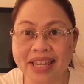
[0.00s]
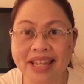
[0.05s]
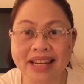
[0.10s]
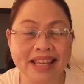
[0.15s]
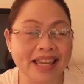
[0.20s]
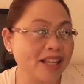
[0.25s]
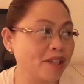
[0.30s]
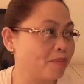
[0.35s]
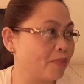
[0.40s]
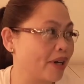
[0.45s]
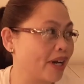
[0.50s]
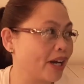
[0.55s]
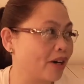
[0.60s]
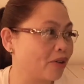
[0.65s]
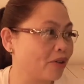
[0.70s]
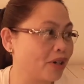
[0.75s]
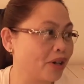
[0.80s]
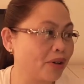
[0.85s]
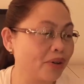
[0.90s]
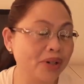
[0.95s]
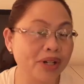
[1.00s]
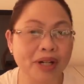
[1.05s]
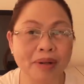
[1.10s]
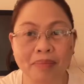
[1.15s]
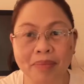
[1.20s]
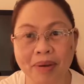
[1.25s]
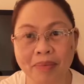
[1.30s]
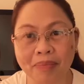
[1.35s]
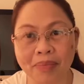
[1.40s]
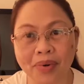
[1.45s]
In case magkaroon ako ng
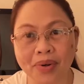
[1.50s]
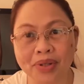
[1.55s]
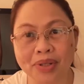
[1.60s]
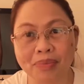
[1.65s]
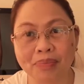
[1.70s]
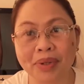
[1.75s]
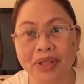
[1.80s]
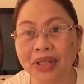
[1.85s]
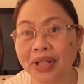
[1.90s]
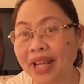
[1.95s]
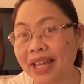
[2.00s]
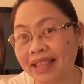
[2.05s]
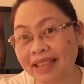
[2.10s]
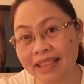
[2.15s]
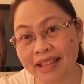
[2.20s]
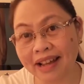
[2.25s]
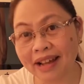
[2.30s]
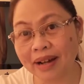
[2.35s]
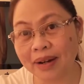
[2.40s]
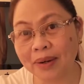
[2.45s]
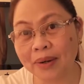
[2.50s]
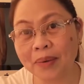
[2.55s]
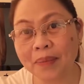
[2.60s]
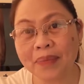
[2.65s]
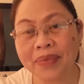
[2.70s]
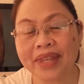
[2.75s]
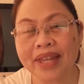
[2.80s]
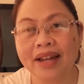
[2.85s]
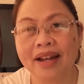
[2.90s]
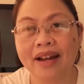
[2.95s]
members. But right now,
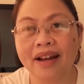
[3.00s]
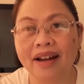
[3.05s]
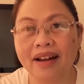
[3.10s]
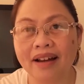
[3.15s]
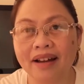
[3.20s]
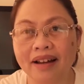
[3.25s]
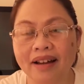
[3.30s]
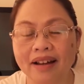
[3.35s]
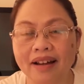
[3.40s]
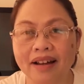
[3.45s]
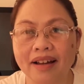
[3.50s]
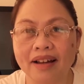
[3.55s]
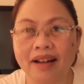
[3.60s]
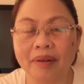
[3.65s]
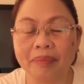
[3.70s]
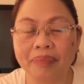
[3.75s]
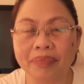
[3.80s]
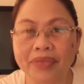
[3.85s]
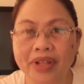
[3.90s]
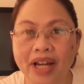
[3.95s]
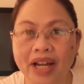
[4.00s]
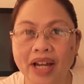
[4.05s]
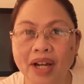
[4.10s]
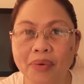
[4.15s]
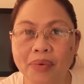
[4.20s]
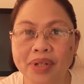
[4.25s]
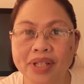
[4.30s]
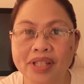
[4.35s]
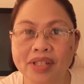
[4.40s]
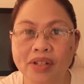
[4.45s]
I
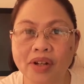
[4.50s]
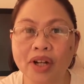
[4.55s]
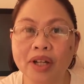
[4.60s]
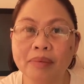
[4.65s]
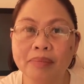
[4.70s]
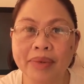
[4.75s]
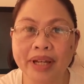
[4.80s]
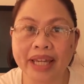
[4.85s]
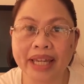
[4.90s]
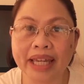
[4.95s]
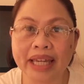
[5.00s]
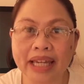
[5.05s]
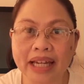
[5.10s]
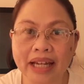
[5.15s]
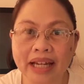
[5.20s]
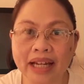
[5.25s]
was on my